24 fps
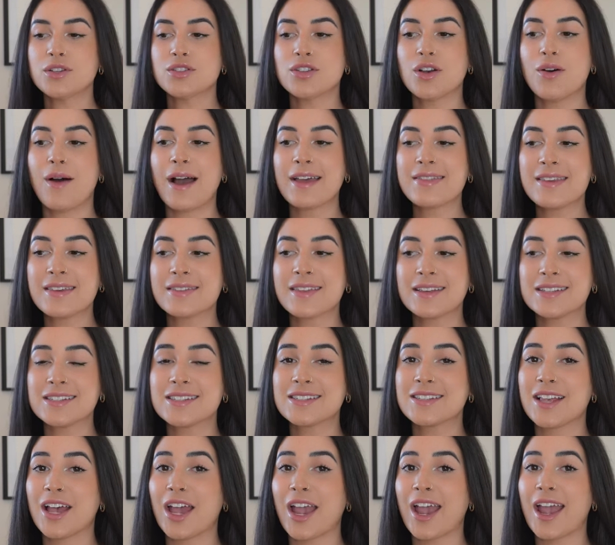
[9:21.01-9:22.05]
So I think this
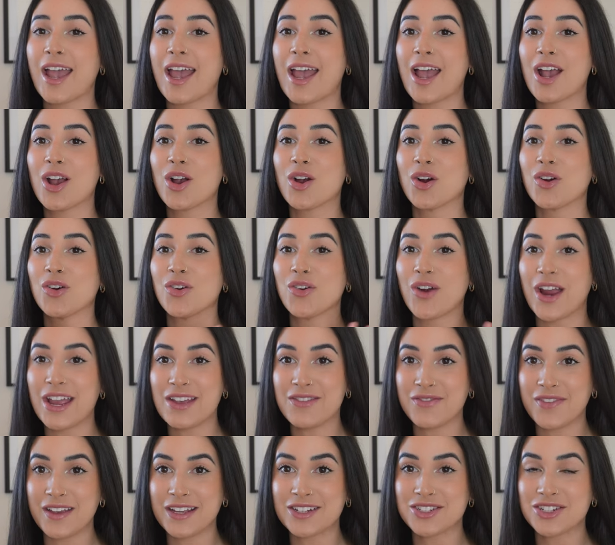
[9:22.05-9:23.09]
is a
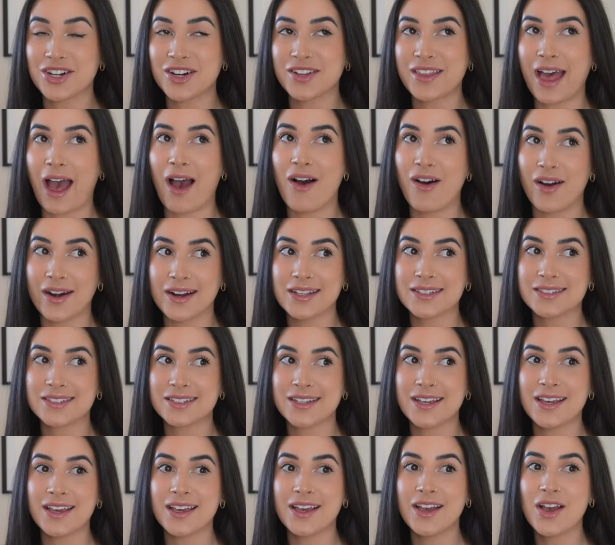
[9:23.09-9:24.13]
great feature that
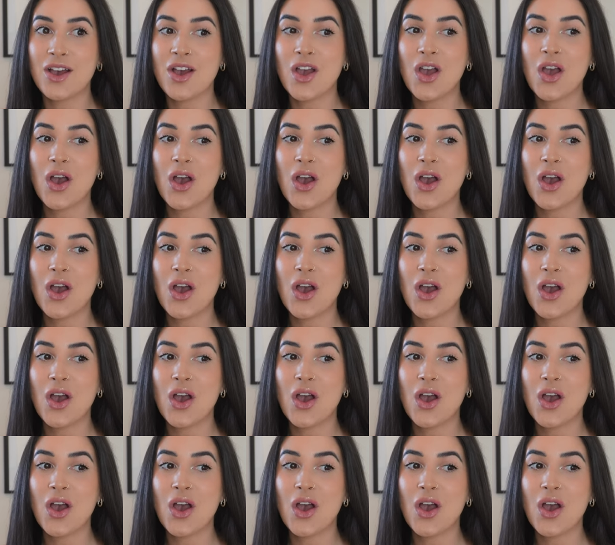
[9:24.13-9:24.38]
honestly